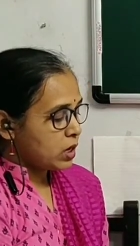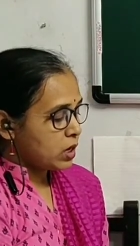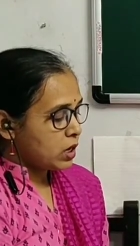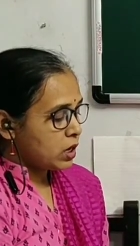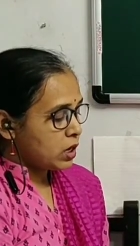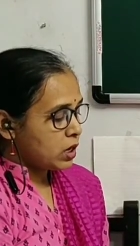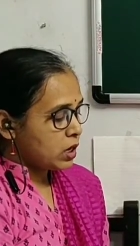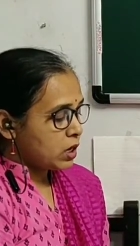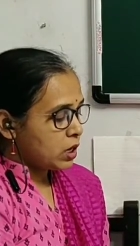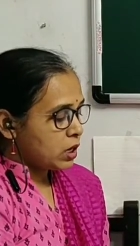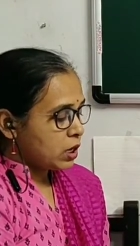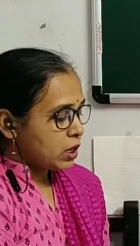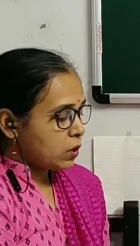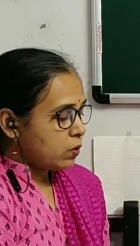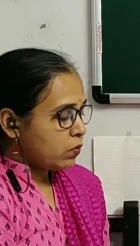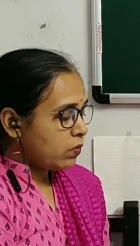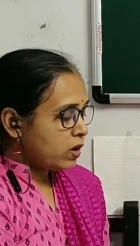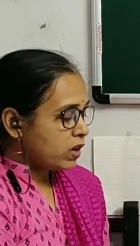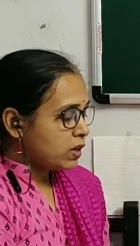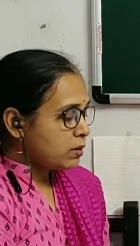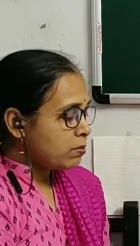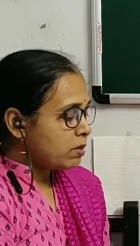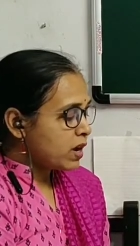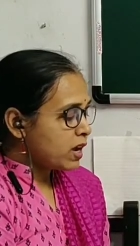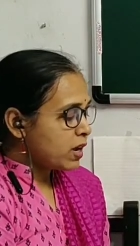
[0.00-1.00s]
One by
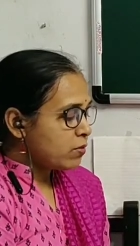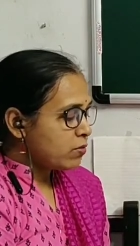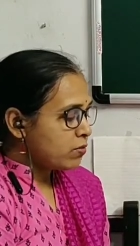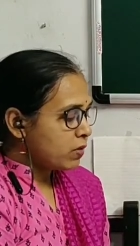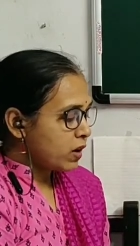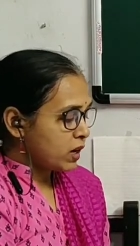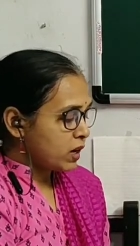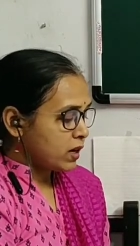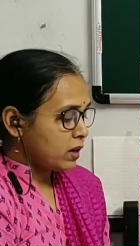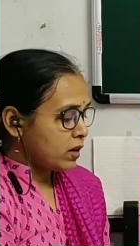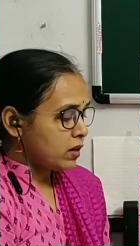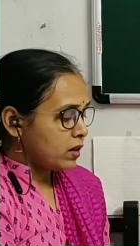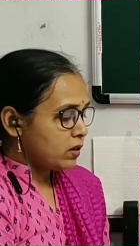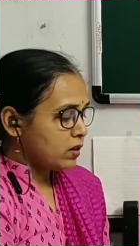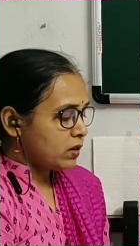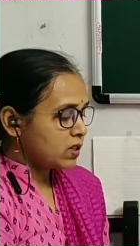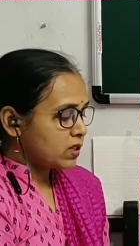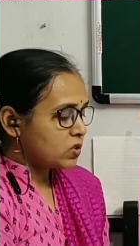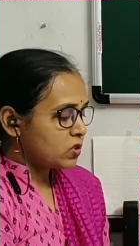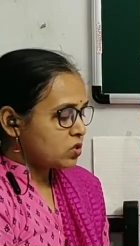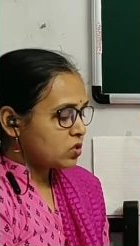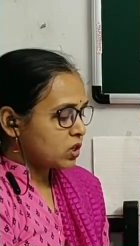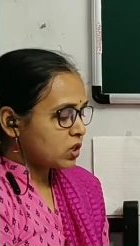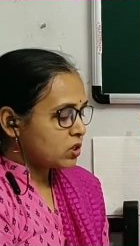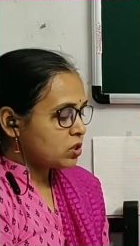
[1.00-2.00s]
one, the
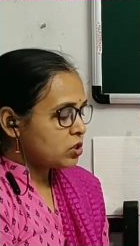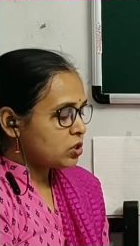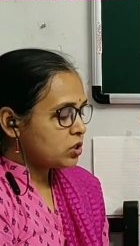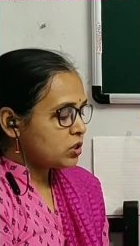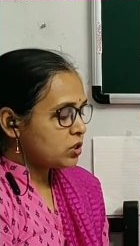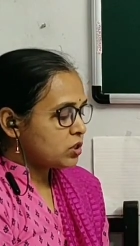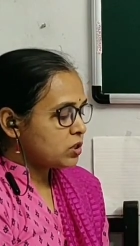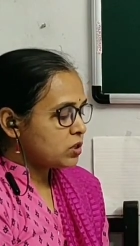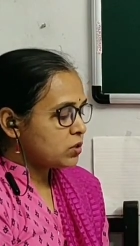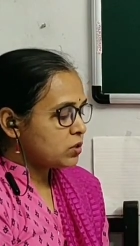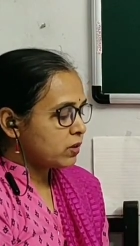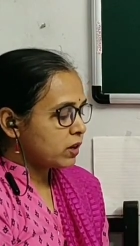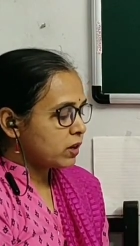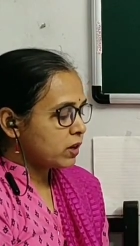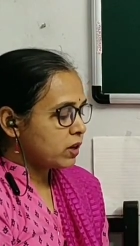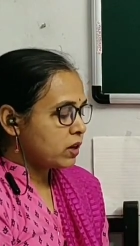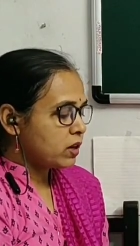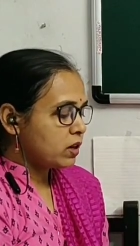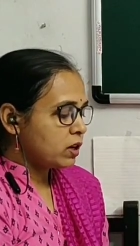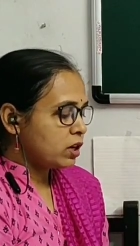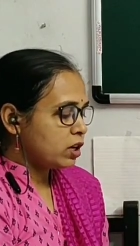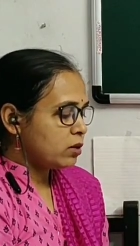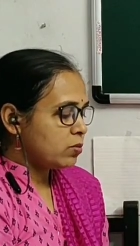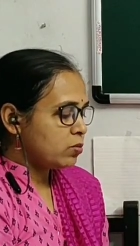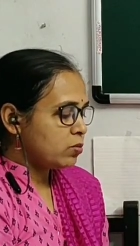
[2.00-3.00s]
structures were
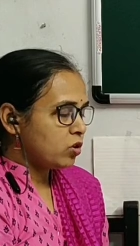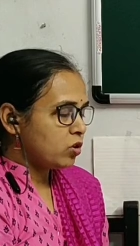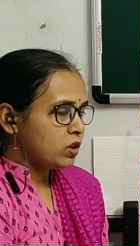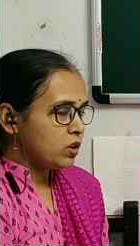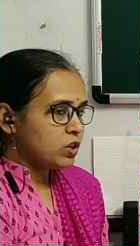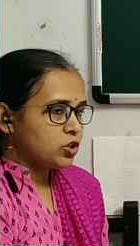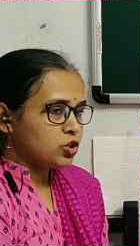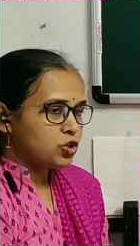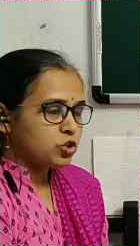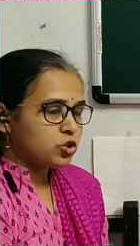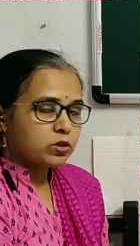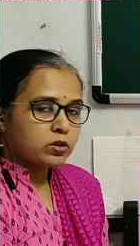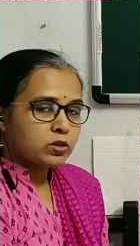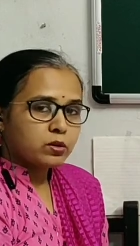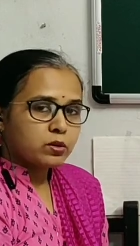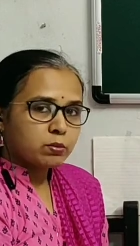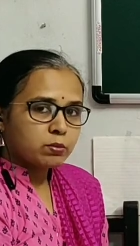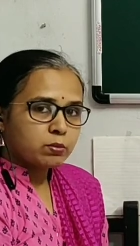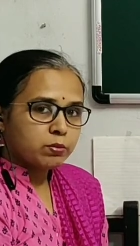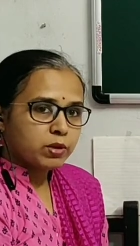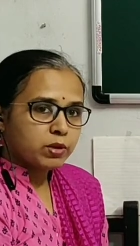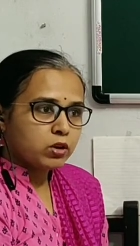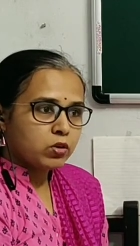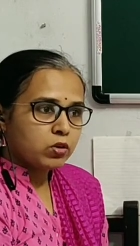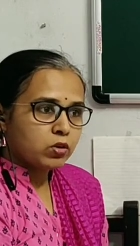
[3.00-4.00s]
demolished,
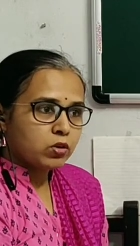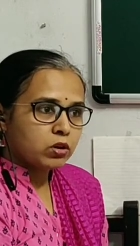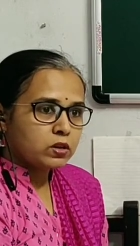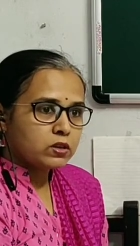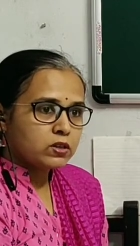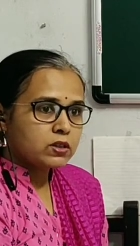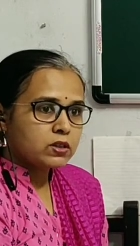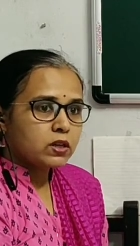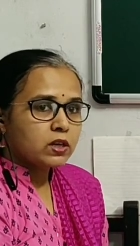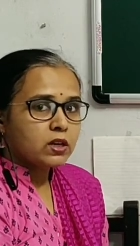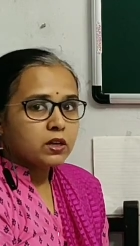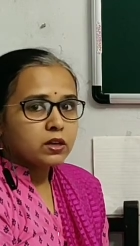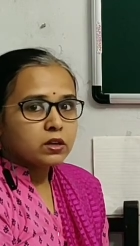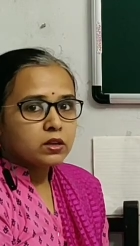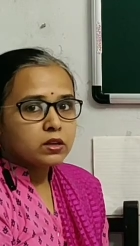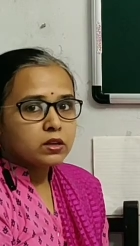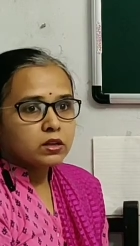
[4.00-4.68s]
because the